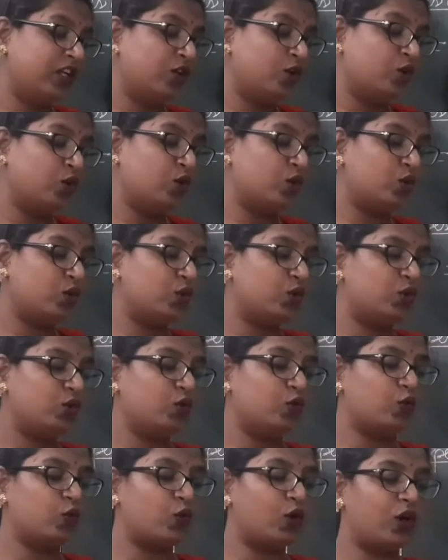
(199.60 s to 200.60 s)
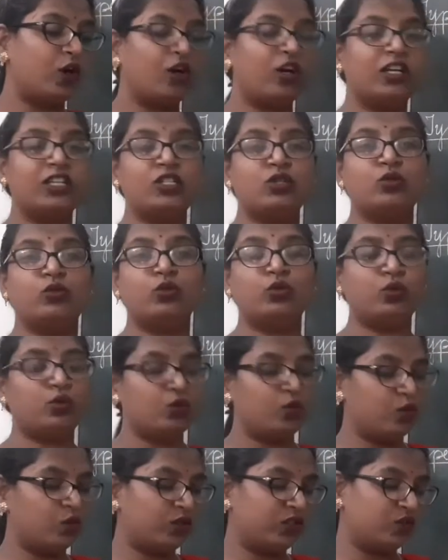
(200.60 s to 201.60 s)
who, what,
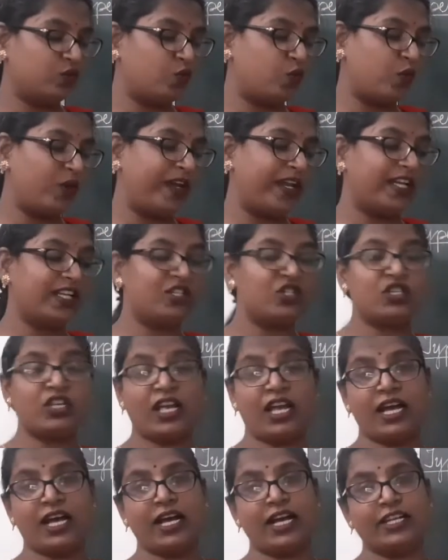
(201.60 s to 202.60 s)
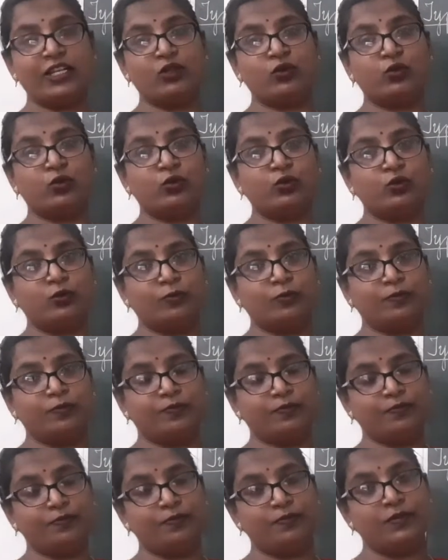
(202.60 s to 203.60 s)
whose, which, and whom.
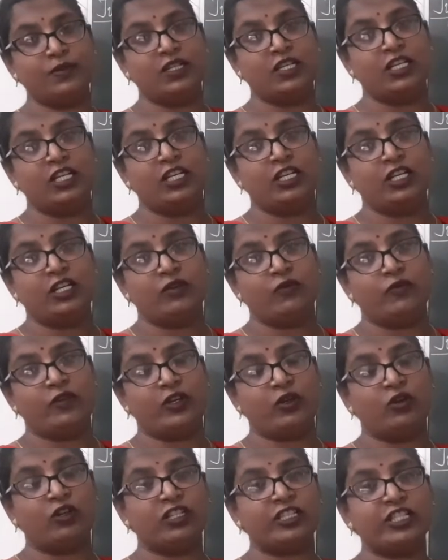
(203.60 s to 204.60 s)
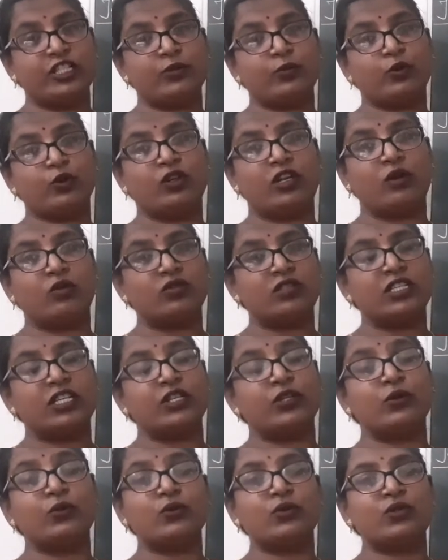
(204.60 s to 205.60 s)
When all these pronouns are
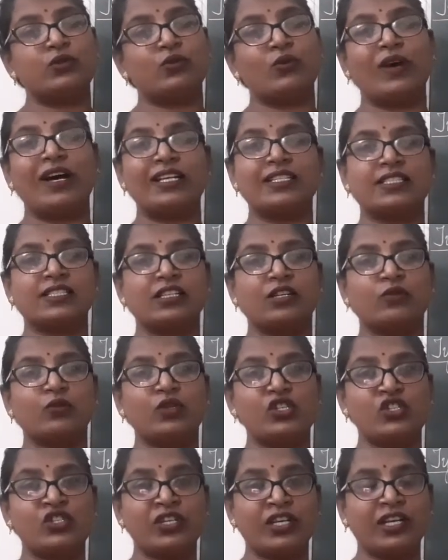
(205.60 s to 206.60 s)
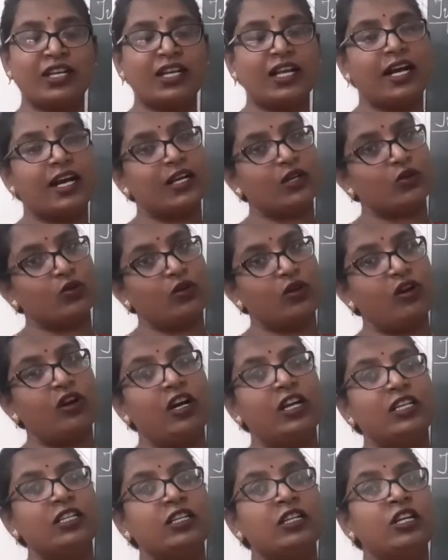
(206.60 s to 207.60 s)
used to ask a question are called